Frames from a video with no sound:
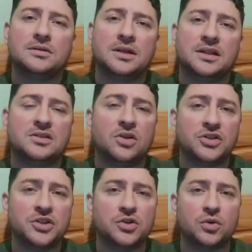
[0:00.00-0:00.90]
it's nice
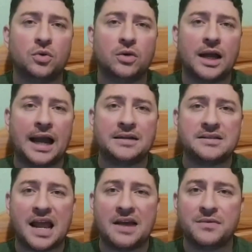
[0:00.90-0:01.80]
to talk and to
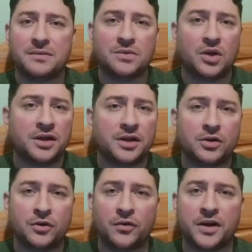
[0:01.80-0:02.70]
have like
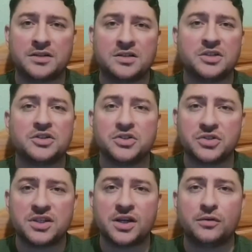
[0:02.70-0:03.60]
good friends such as
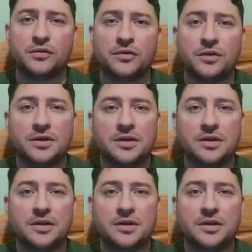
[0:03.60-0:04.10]
yourself